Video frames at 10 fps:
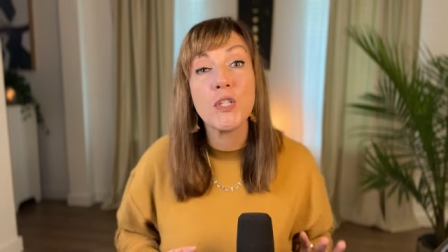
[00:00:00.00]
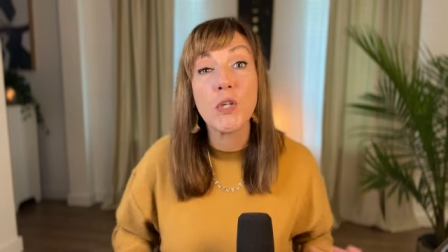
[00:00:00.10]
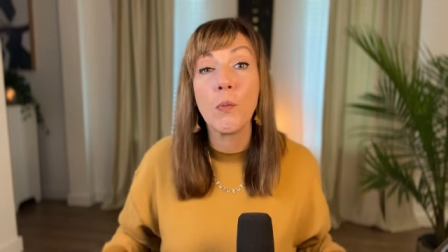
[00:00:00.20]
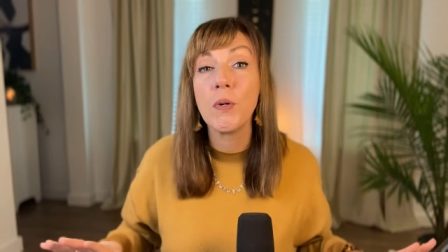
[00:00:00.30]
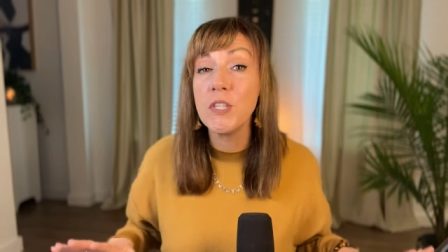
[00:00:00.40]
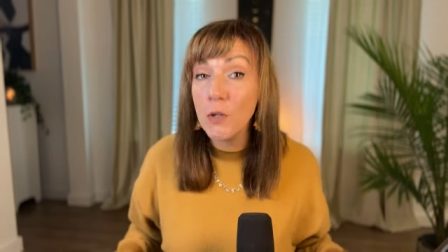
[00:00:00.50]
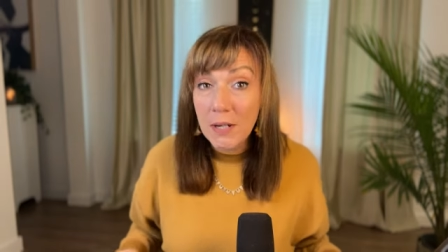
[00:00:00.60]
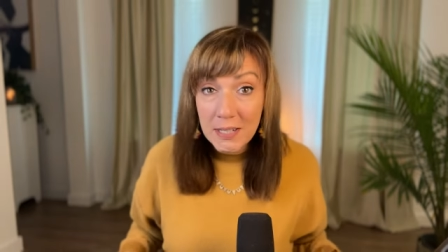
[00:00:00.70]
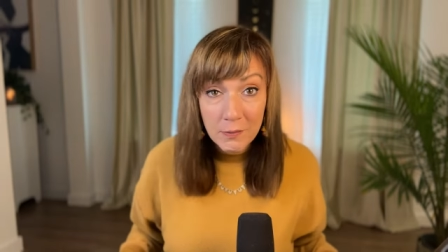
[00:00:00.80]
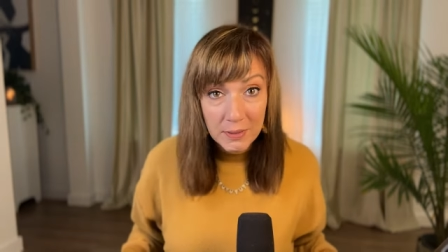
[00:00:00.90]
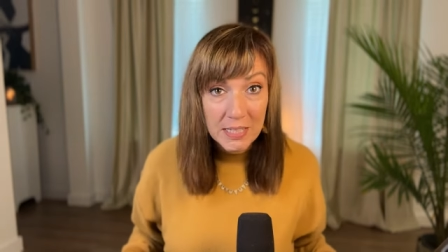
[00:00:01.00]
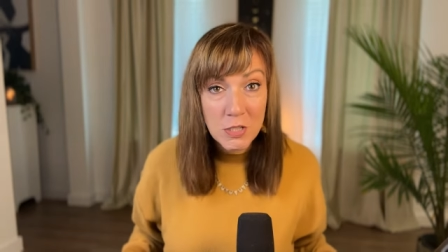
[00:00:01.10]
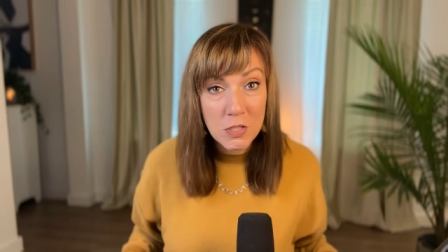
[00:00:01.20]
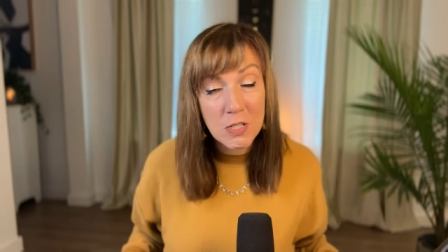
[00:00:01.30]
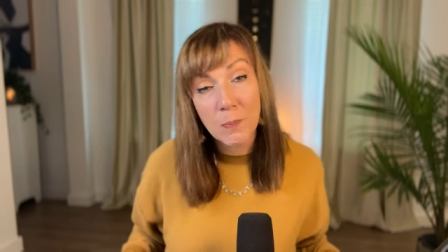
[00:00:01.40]
So when you're in a
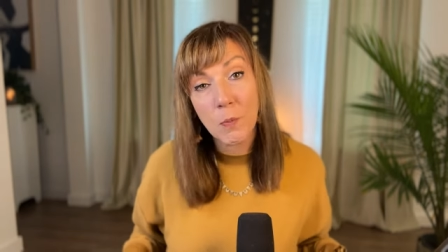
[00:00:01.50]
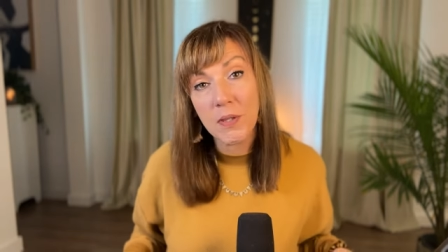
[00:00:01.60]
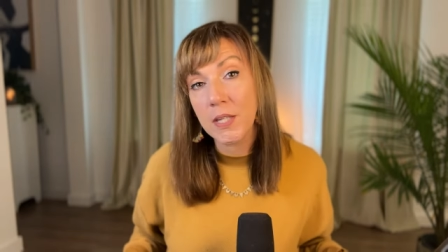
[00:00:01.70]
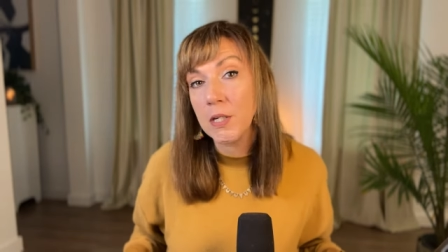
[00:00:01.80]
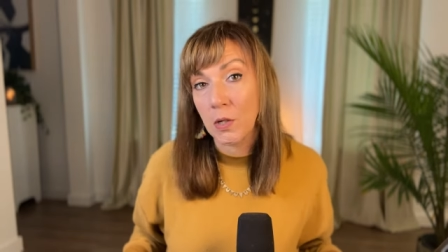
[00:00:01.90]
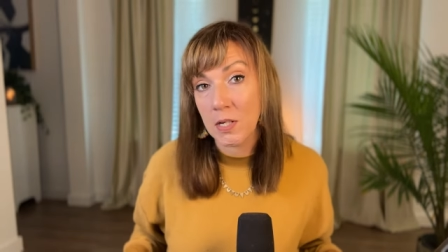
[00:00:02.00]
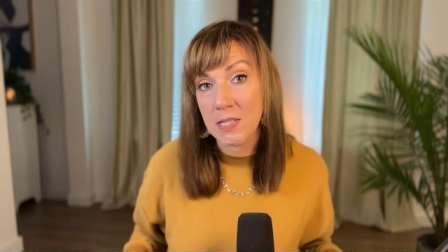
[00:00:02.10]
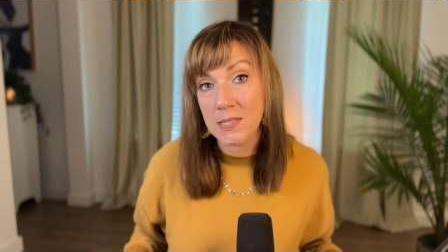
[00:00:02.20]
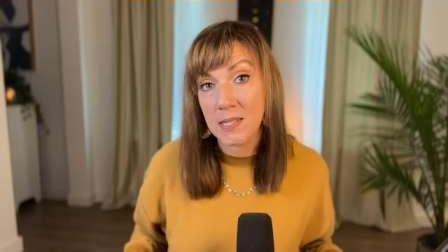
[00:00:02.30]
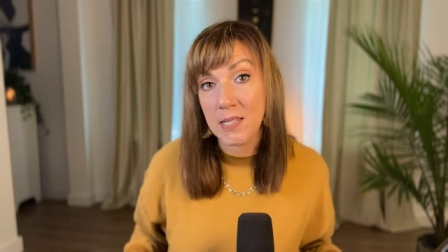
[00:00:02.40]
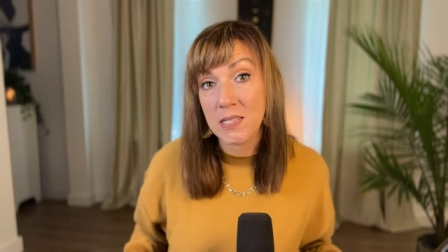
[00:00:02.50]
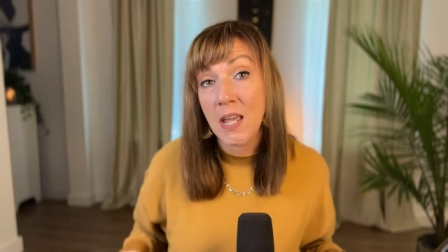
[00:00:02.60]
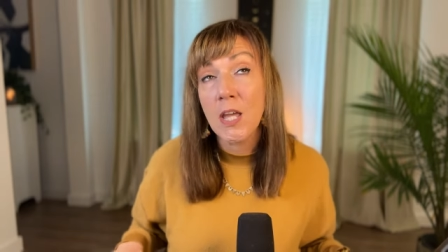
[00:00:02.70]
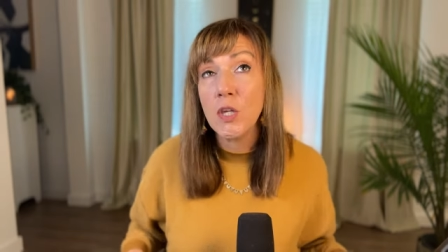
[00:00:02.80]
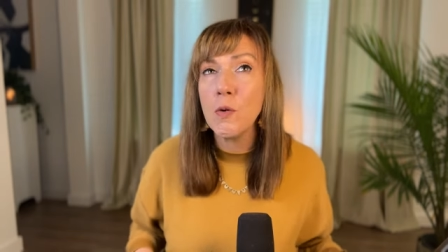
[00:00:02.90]
relationship with a narcissist,
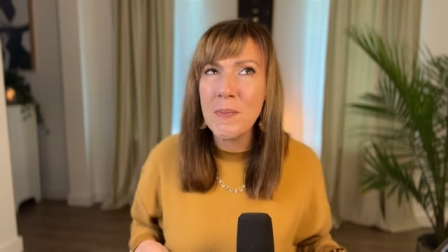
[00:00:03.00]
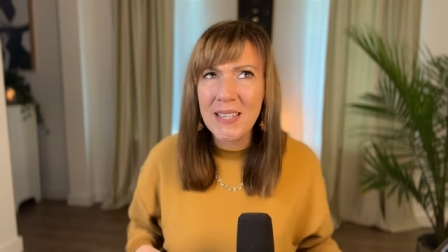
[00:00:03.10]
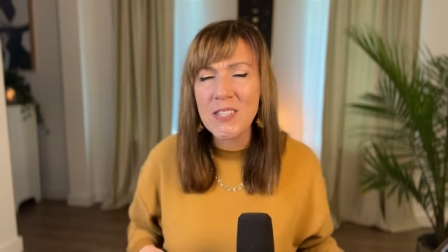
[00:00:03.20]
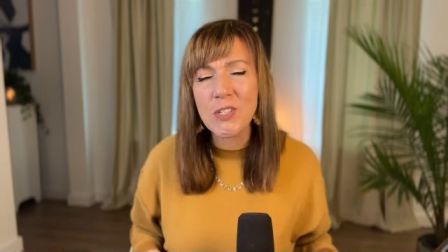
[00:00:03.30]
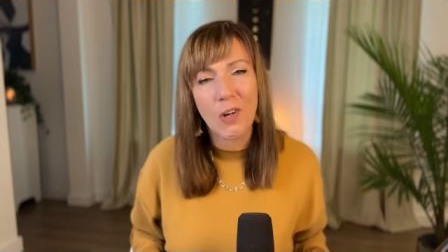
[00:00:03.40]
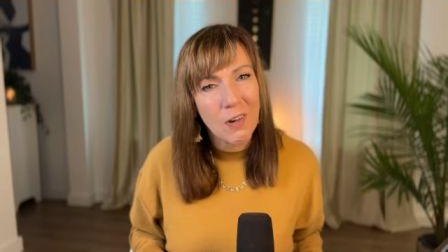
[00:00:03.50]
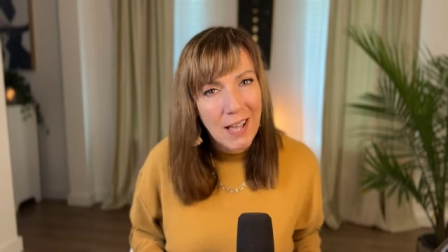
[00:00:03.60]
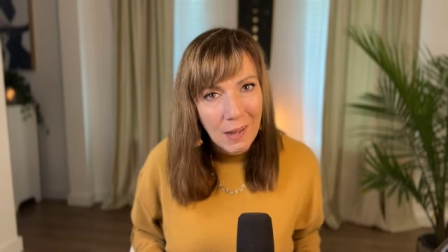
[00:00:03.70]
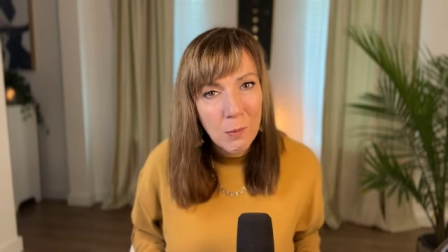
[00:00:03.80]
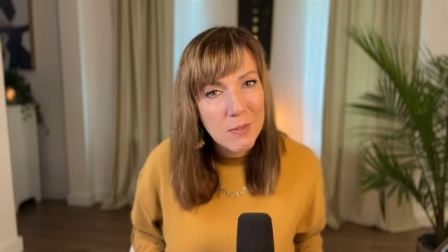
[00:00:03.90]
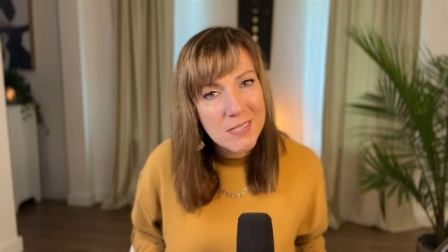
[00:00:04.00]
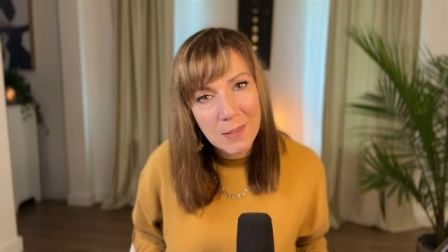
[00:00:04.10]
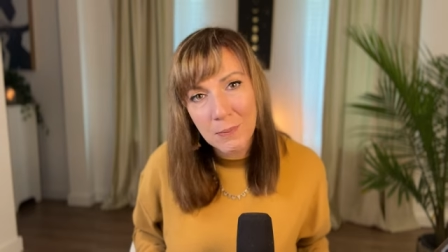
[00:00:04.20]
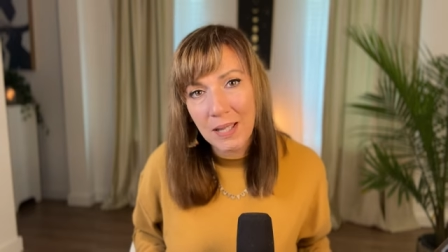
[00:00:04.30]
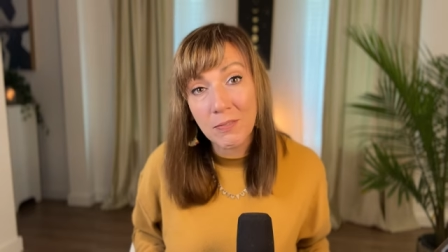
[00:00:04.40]
you may start out with
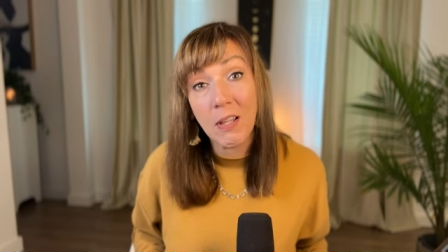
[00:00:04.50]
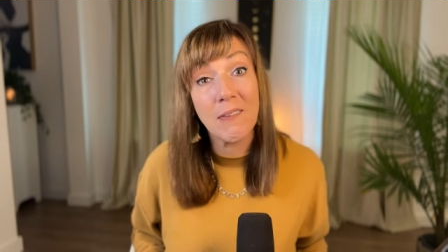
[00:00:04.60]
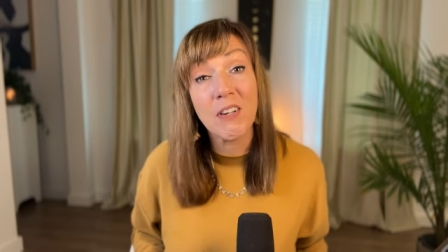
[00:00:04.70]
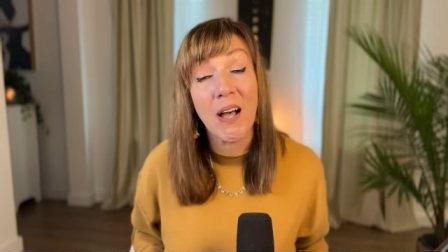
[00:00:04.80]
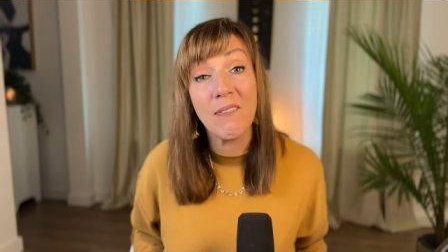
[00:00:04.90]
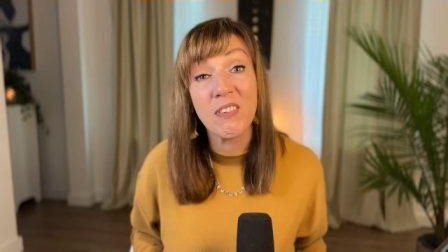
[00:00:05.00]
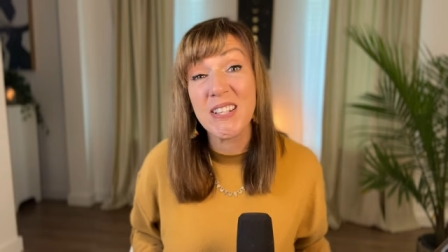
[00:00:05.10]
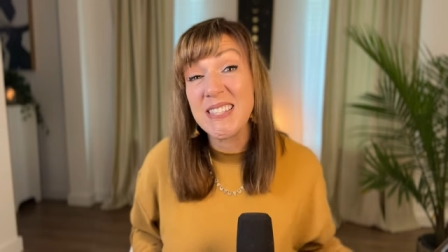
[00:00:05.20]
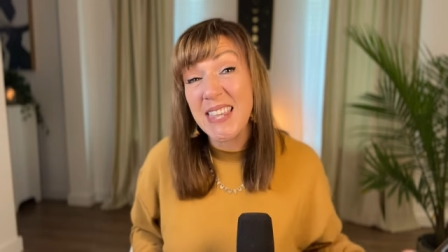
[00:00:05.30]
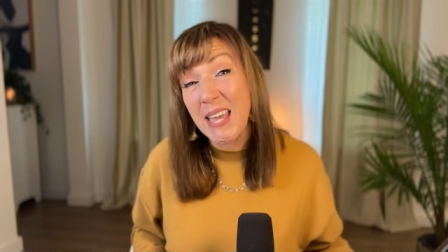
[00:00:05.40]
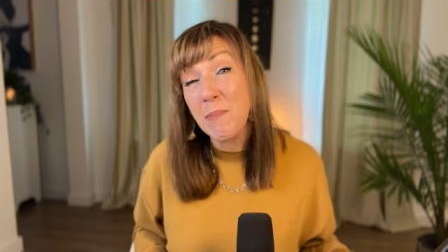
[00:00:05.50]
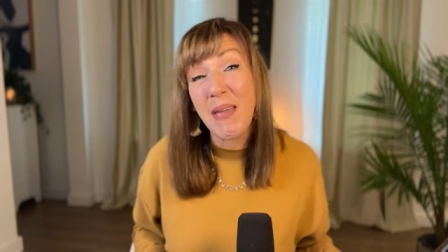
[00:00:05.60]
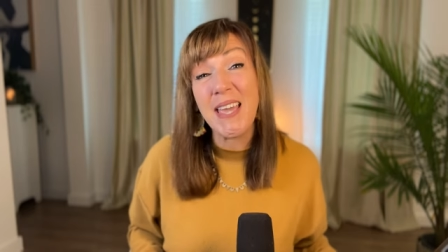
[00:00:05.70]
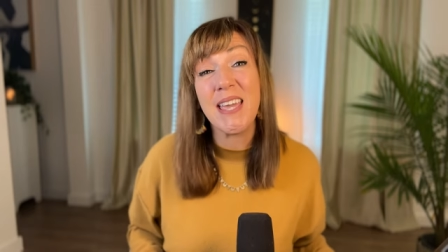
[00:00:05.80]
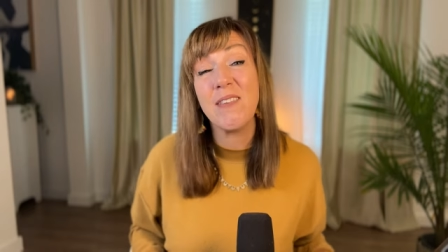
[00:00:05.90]
some level of confidence. They
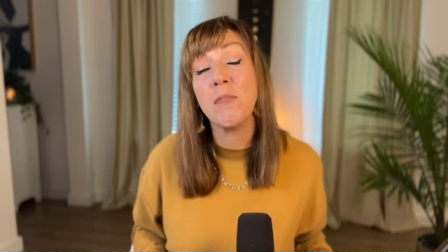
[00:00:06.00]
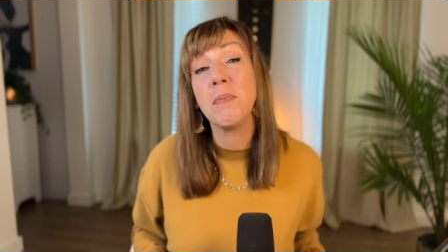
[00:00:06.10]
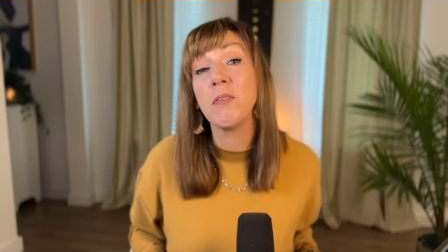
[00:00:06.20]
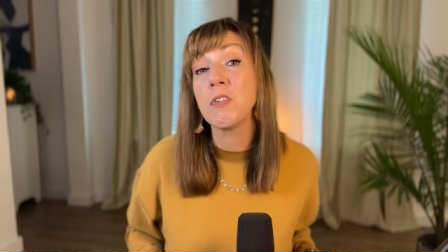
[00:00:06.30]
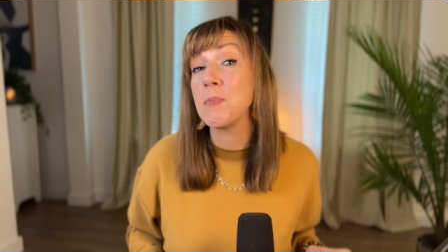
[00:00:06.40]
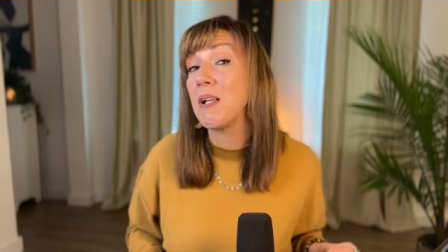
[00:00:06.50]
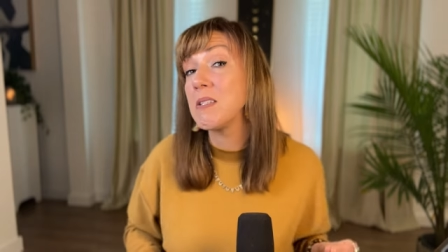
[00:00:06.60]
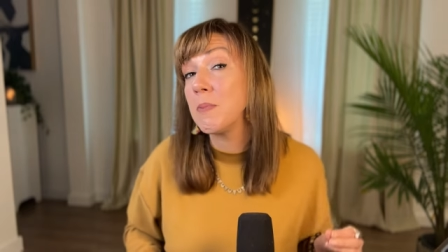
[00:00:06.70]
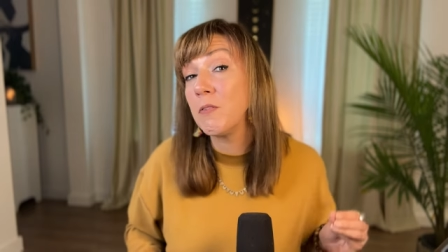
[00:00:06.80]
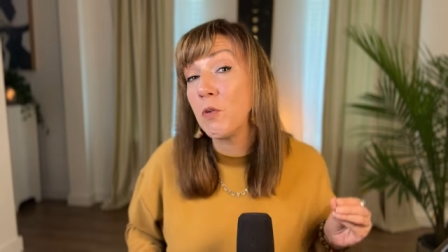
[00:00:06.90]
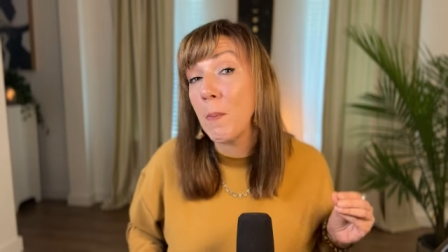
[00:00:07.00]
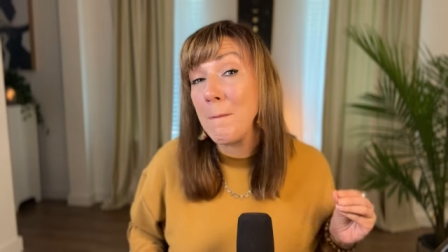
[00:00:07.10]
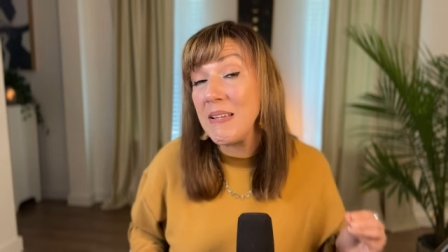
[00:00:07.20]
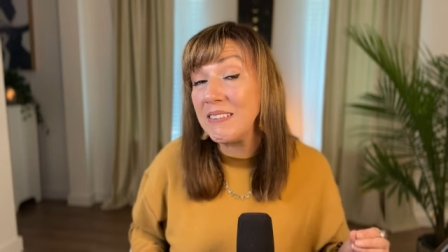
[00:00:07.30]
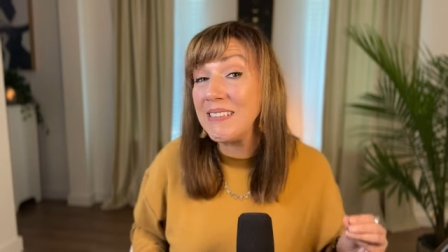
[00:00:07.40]
may even be responsible for
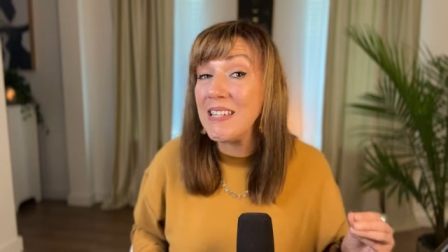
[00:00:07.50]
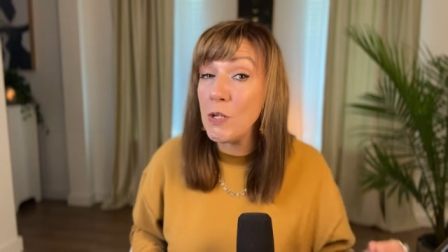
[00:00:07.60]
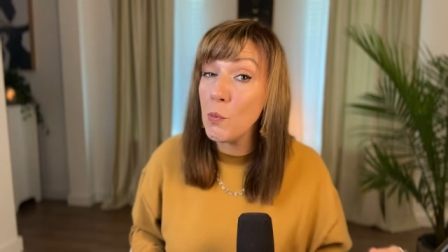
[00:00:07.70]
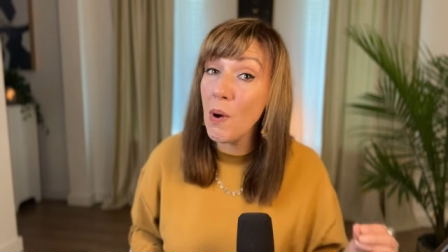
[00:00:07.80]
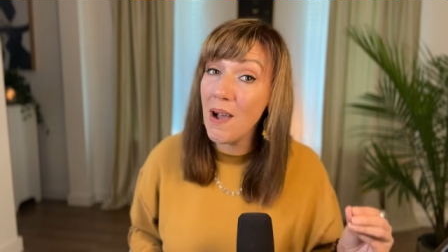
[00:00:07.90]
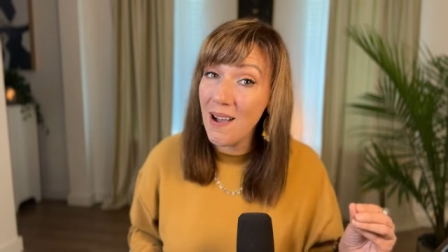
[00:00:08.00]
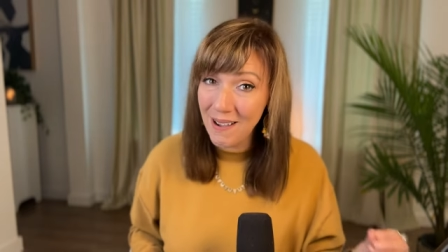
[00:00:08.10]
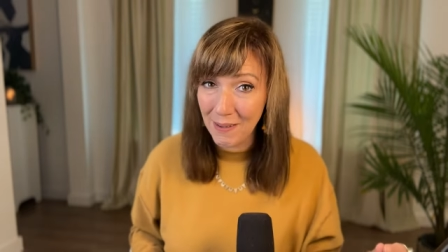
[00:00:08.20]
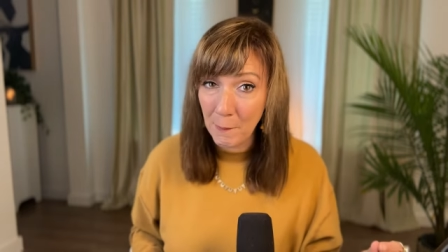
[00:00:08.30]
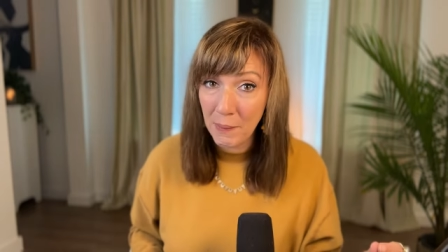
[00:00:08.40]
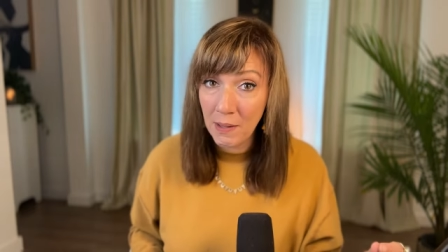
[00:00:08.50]
building you up.